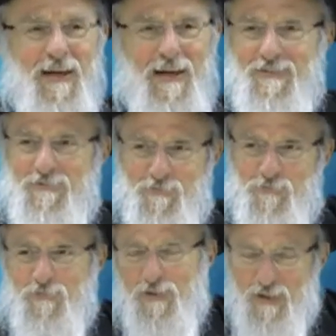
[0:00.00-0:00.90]
And
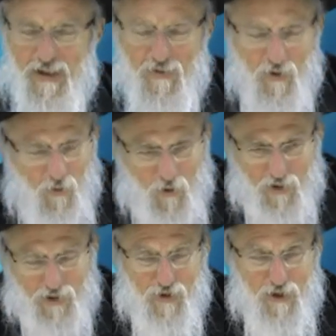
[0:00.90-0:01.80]
all
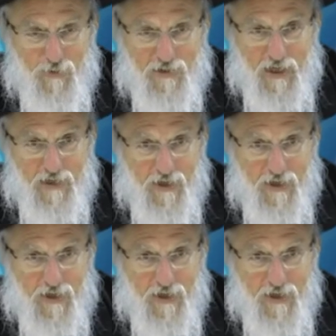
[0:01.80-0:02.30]
the Australian was saying